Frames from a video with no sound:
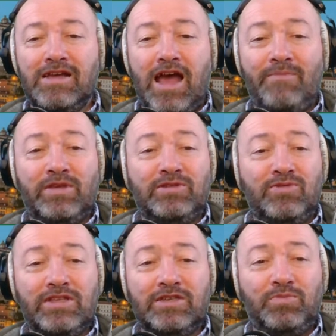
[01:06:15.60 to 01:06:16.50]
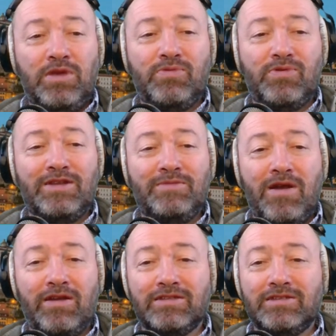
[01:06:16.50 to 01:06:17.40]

and be talking to people in America